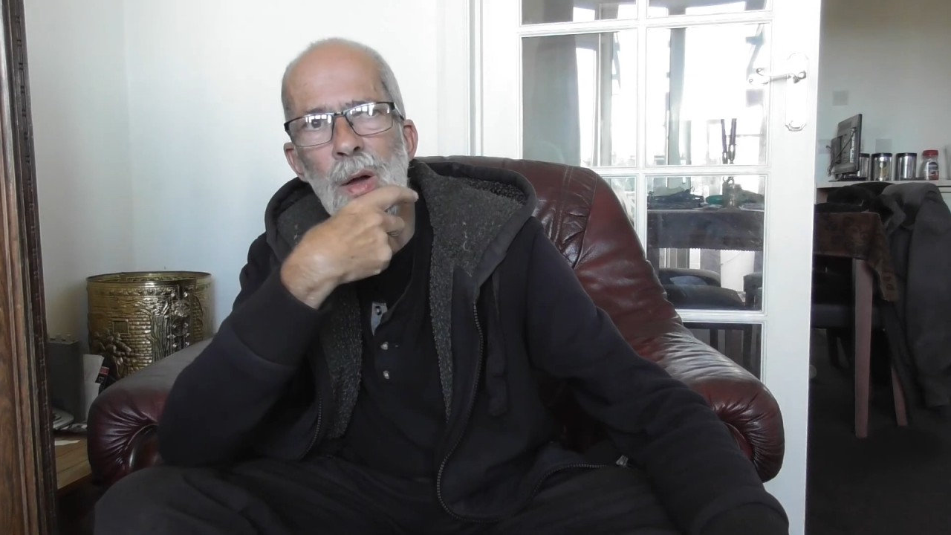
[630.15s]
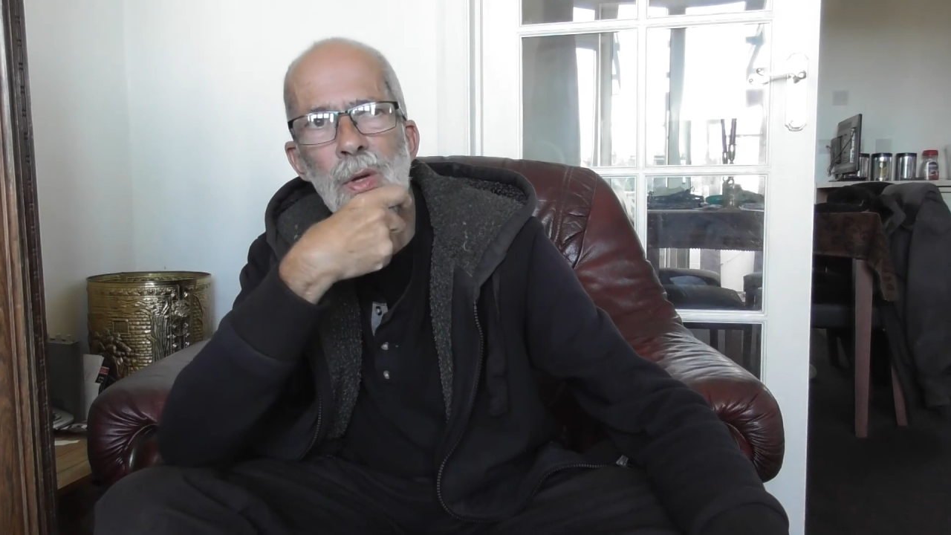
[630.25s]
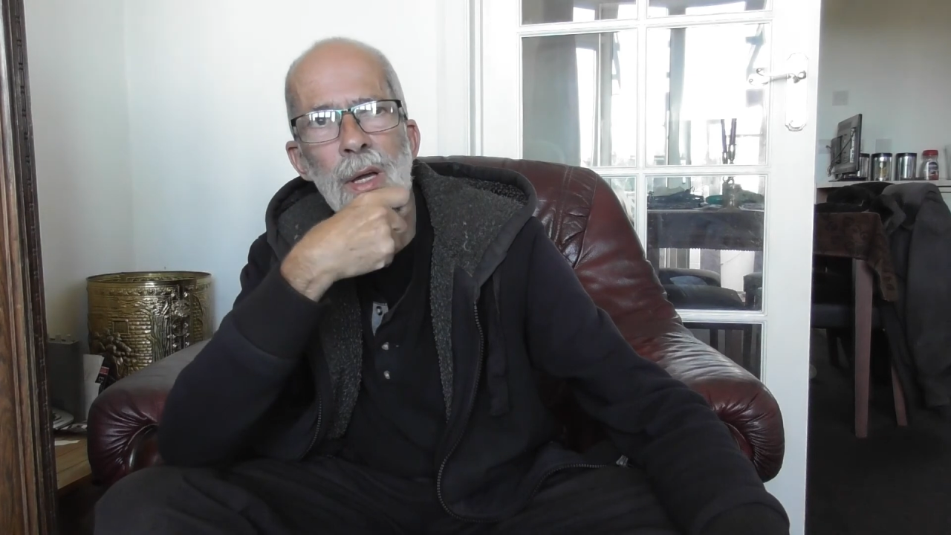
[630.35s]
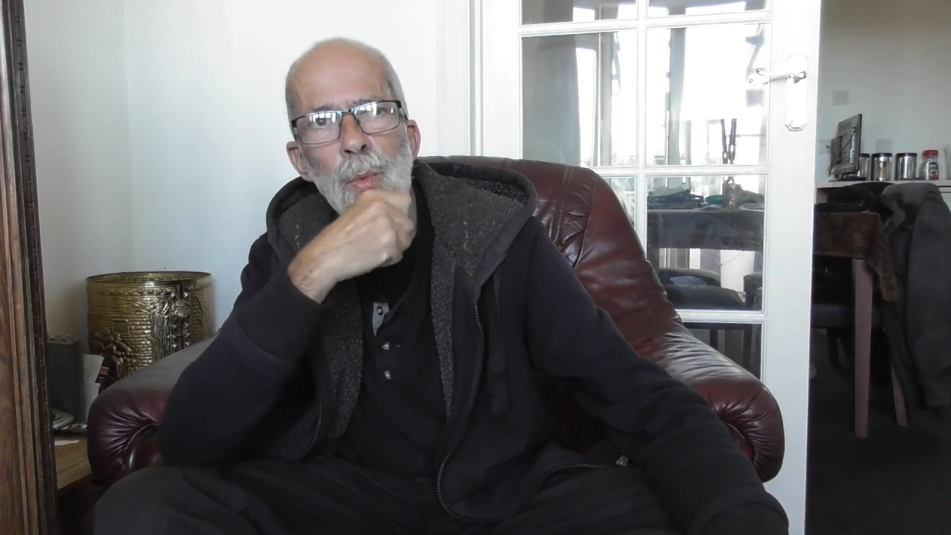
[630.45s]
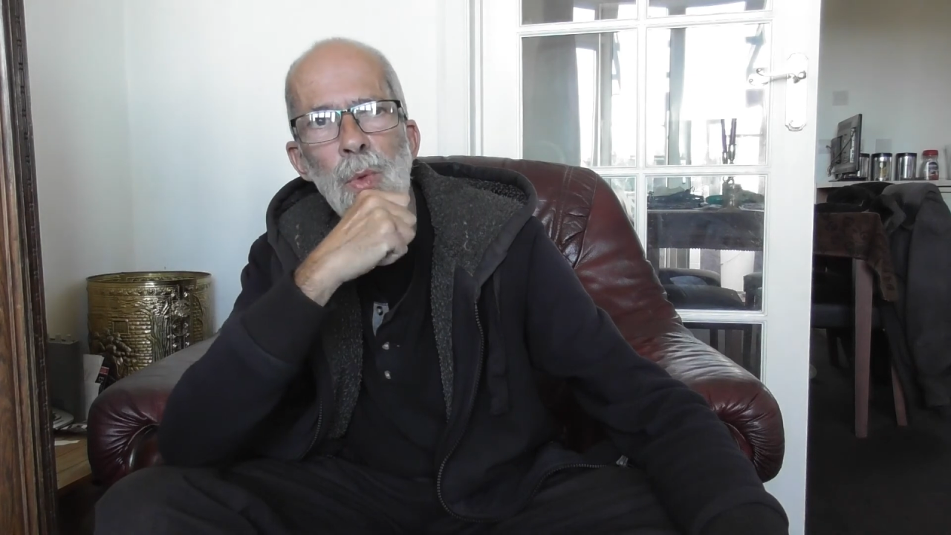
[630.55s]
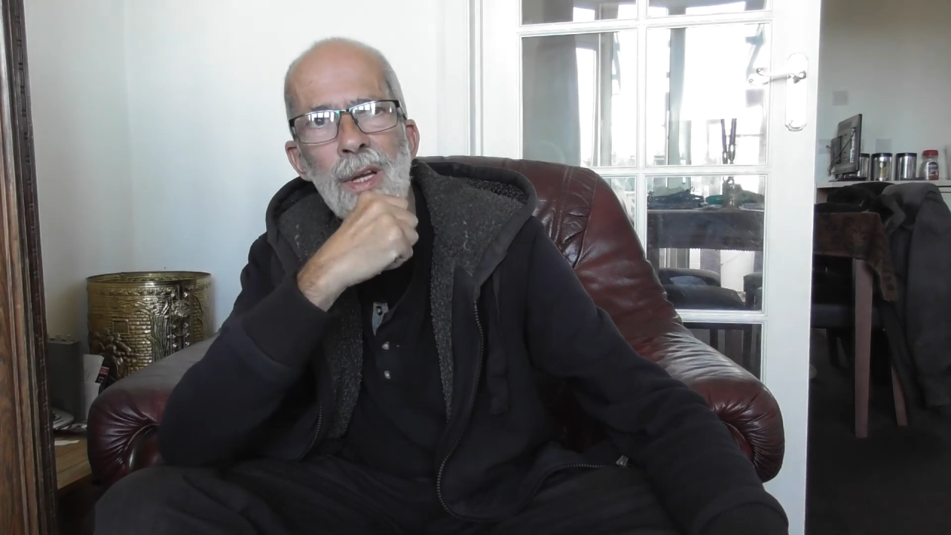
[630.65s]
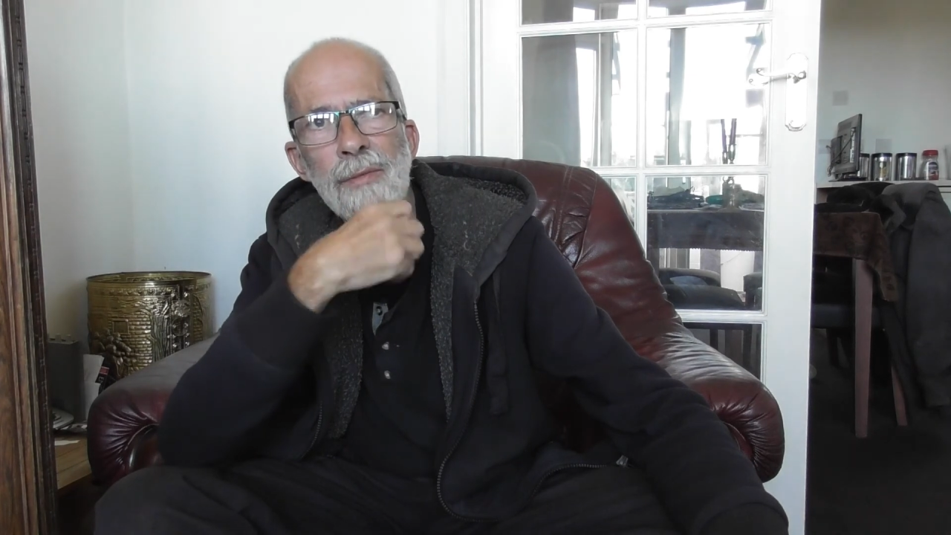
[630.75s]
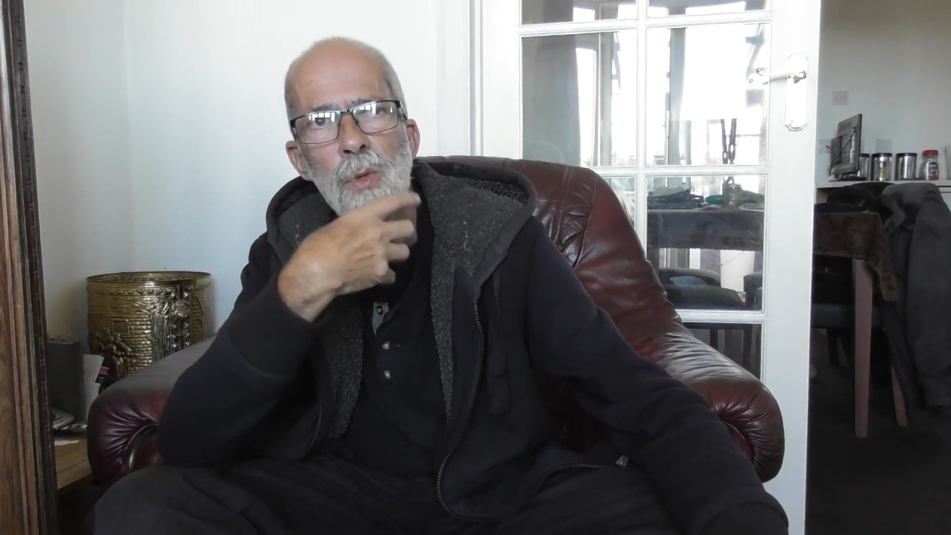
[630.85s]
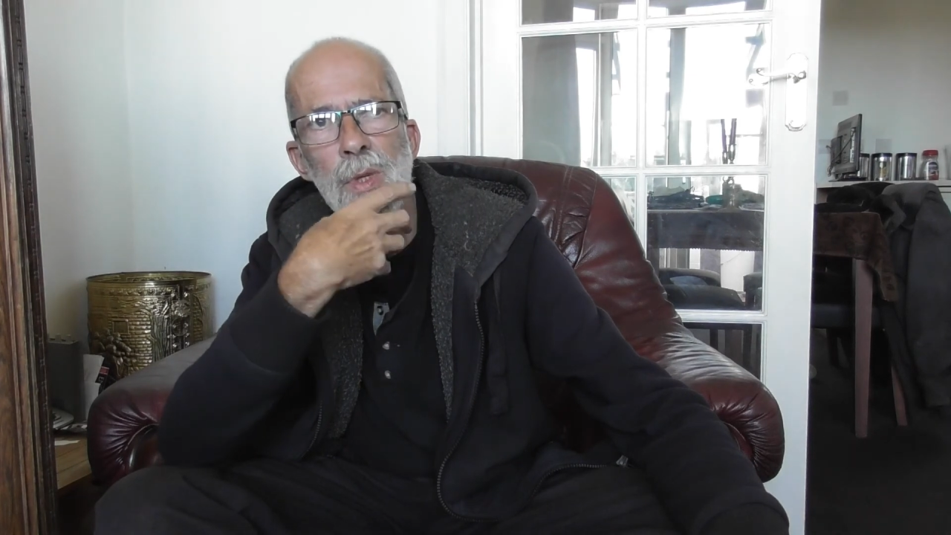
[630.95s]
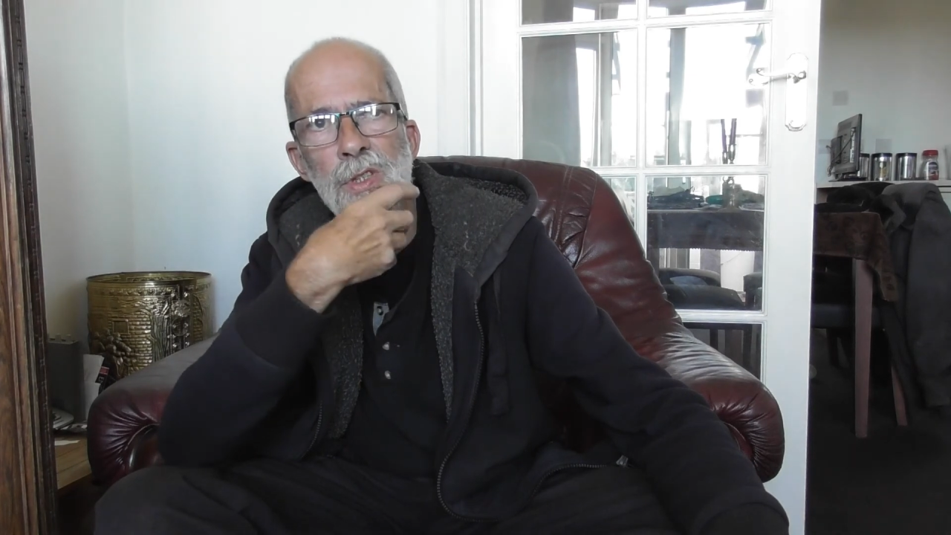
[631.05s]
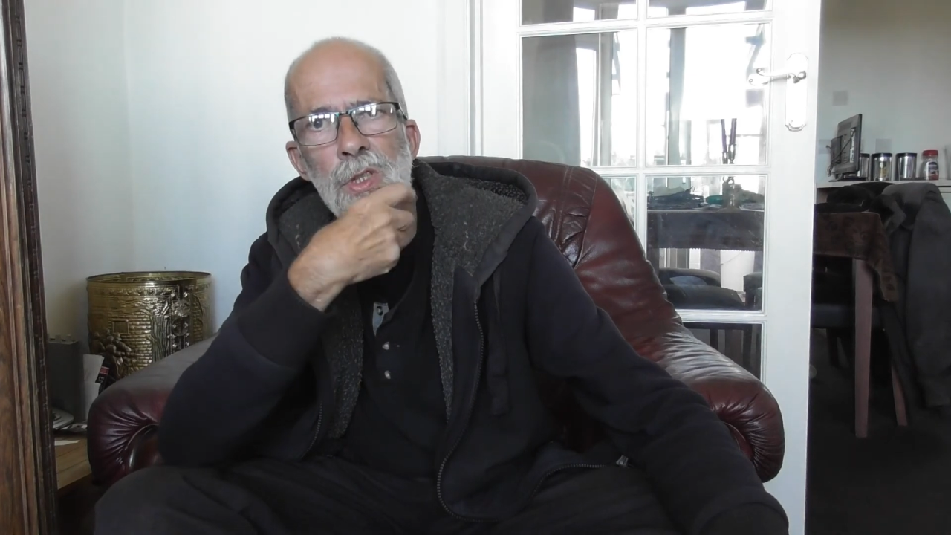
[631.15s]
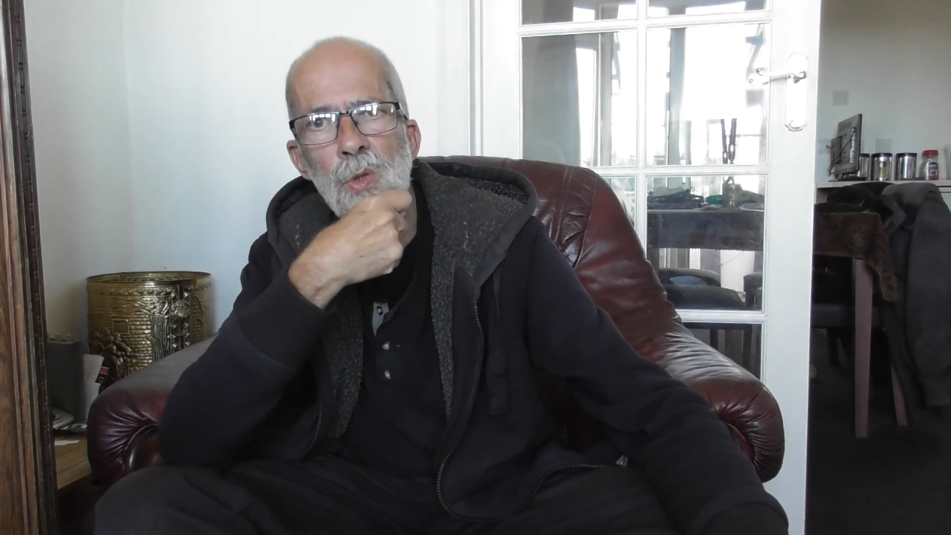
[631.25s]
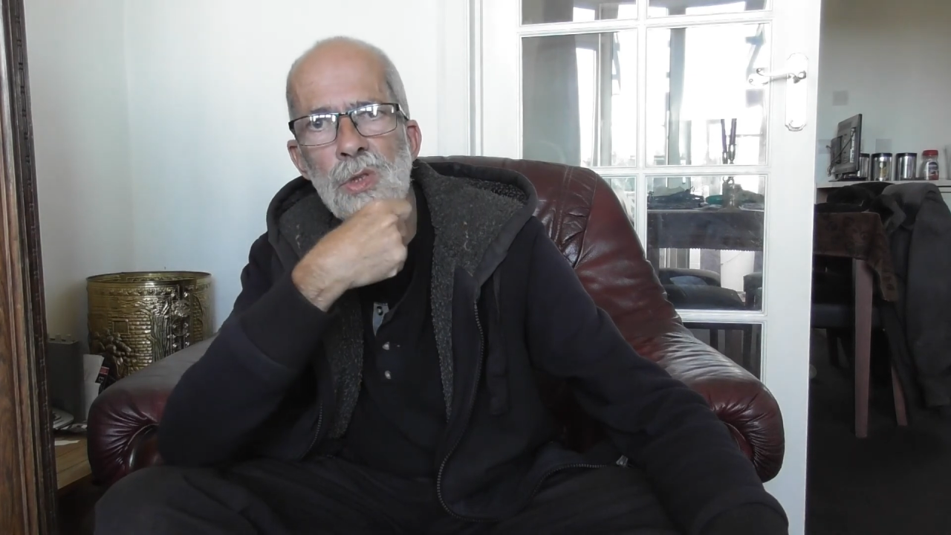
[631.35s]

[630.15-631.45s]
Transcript: okay, we'll have you in to do